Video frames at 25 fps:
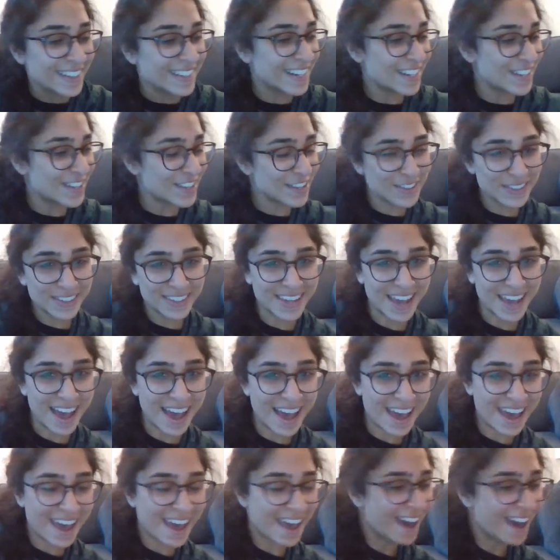Did you
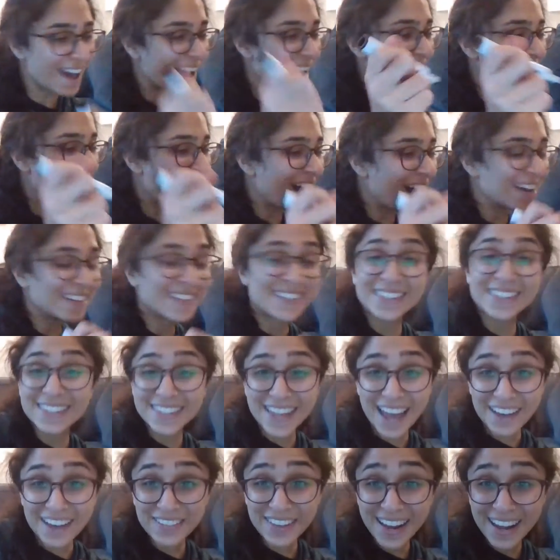say
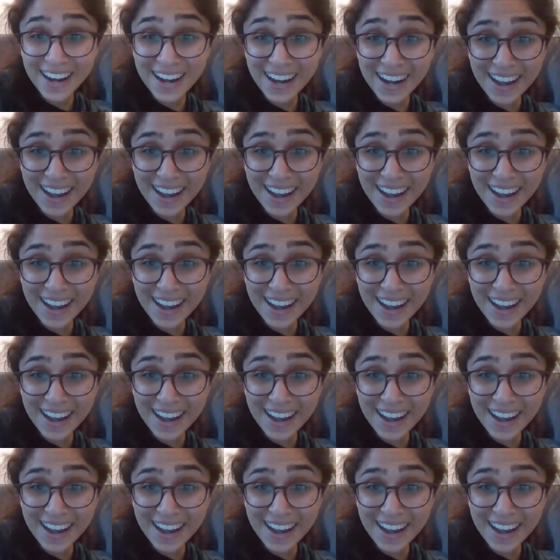7?